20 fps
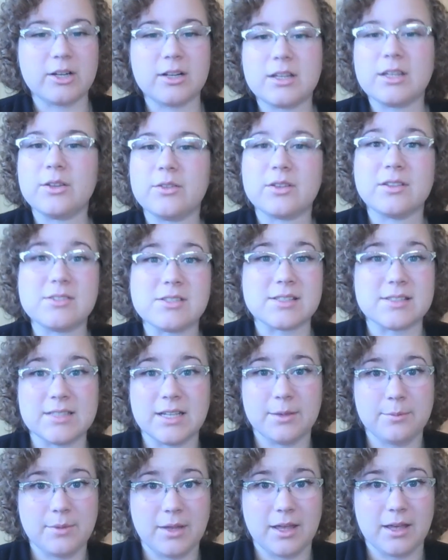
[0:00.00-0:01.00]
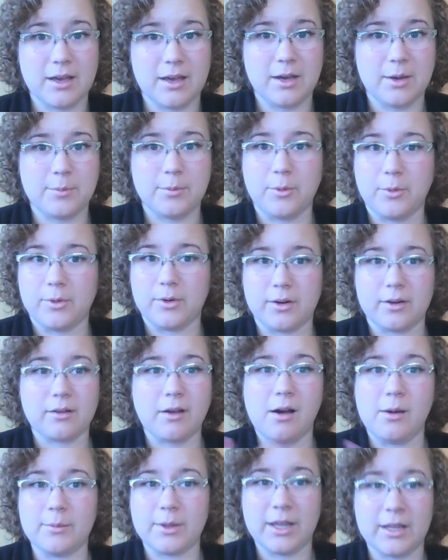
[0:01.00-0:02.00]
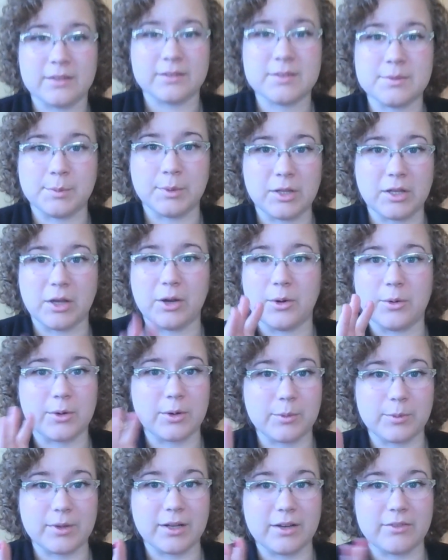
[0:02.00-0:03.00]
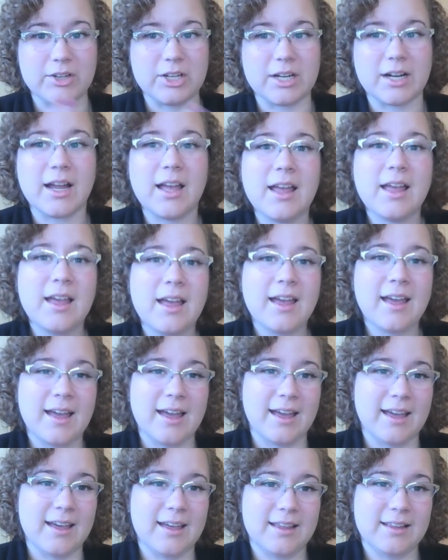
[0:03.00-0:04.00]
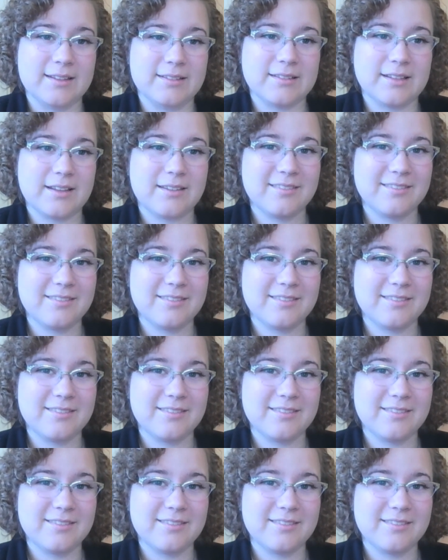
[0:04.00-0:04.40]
you can just hit me up or comment below or whatever. And